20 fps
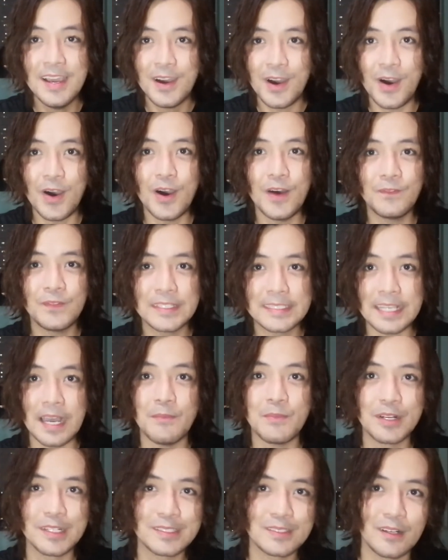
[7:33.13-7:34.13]
of
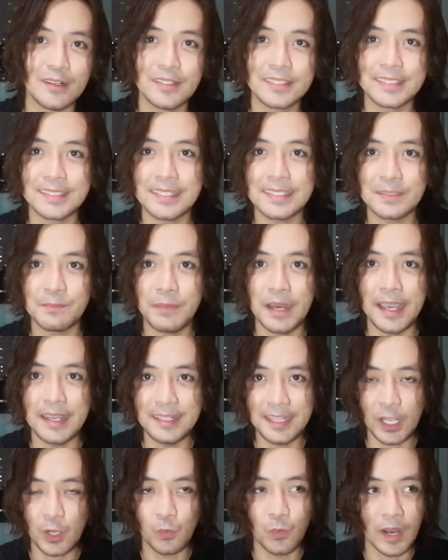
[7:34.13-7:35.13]
Summer Solstice by
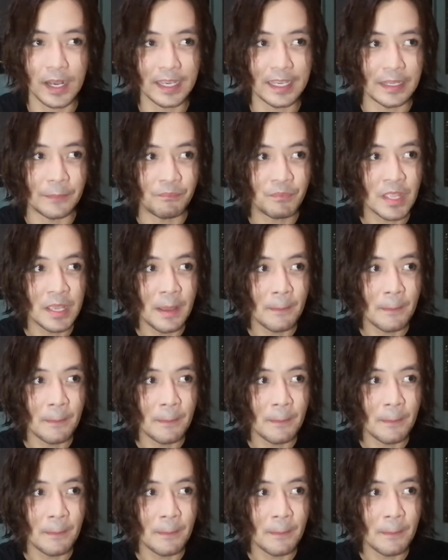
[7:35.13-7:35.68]
Nick Joaquin.